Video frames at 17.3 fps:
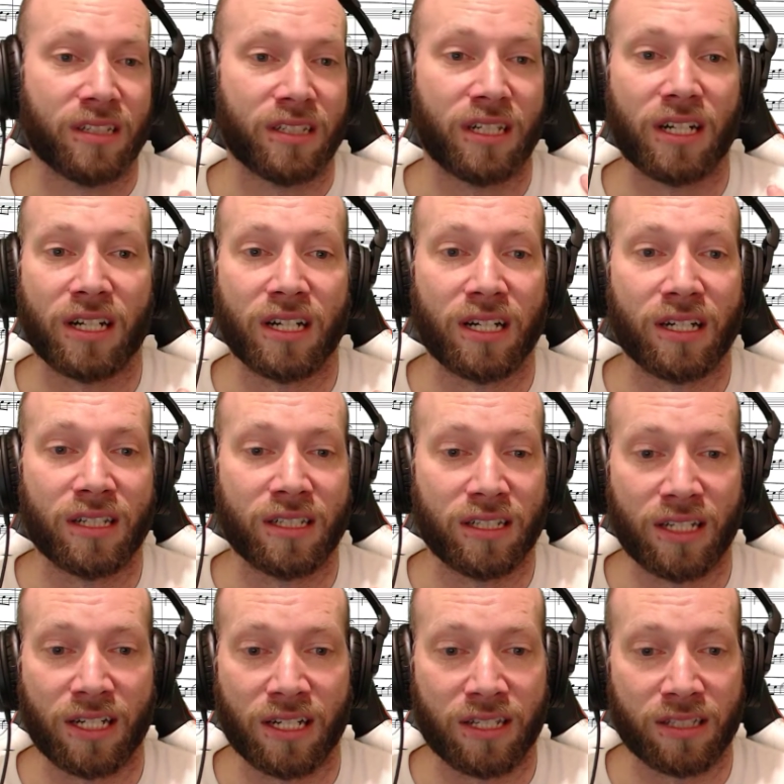
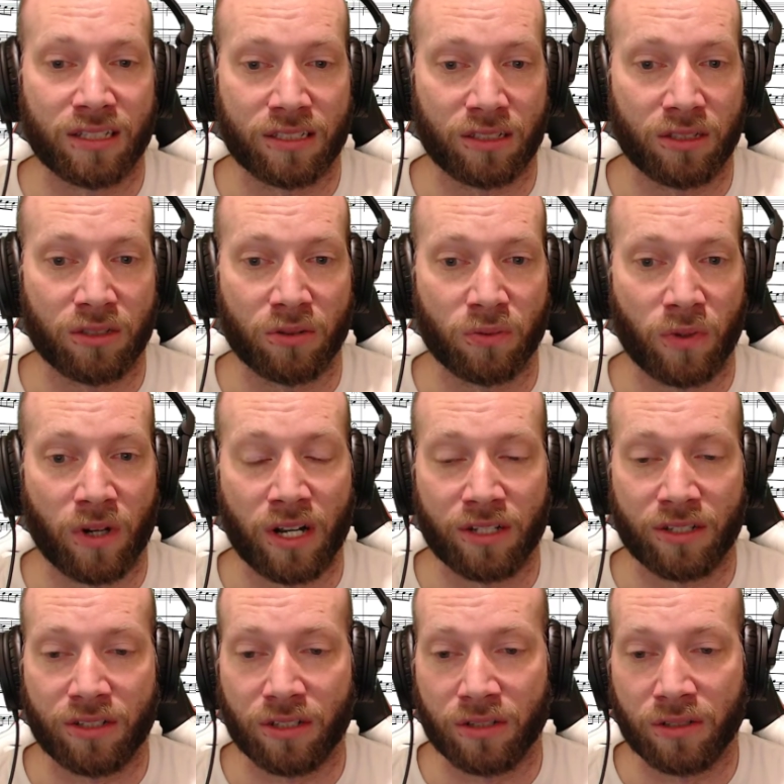and you
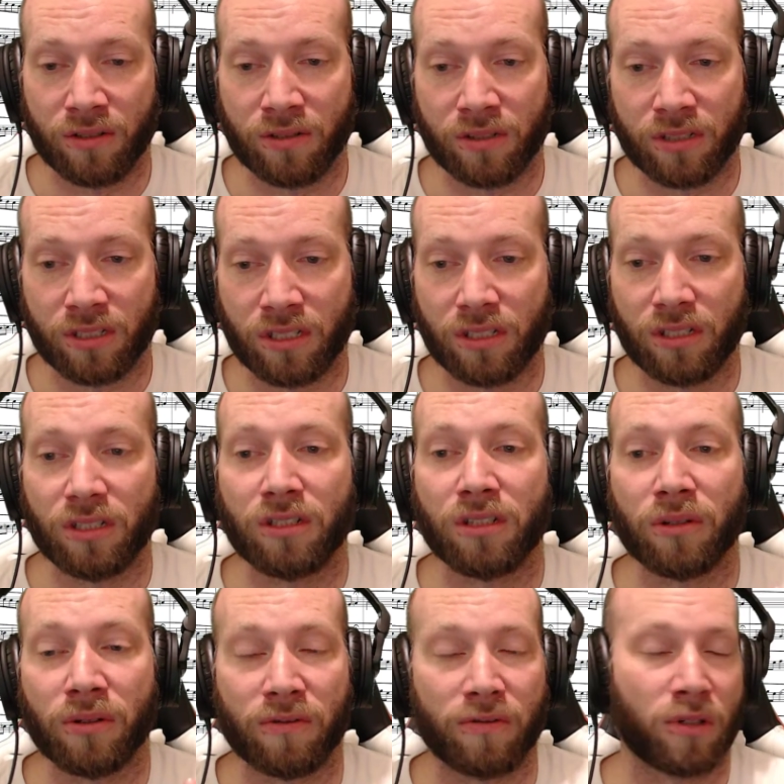want to
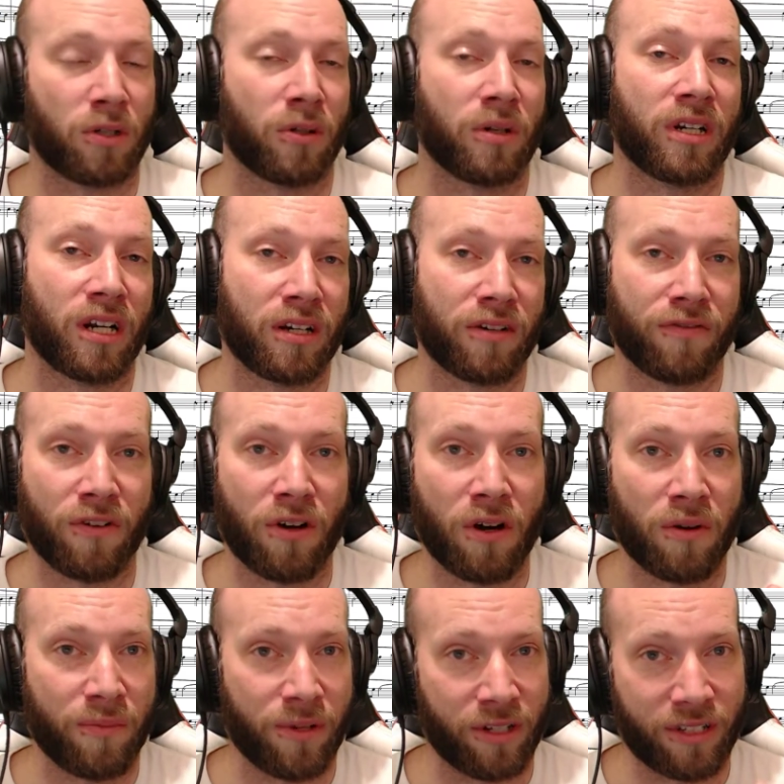do it recording on your
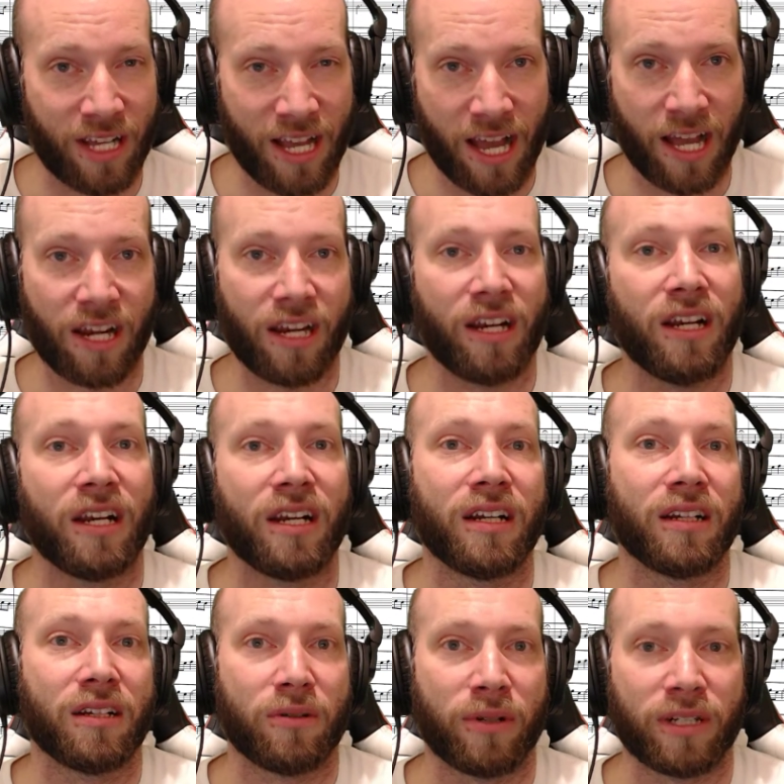phone, be able to edit
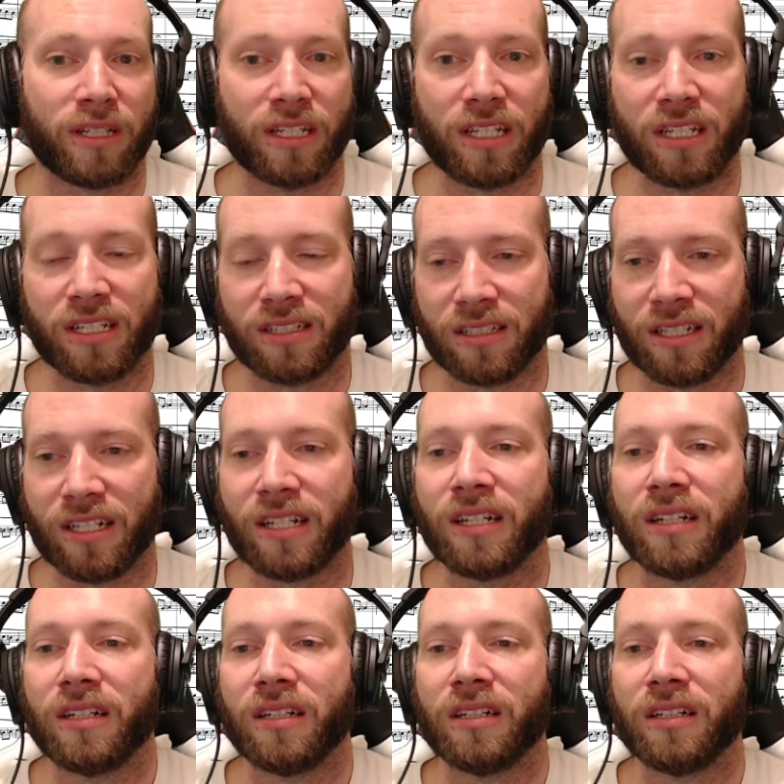it quickly and easily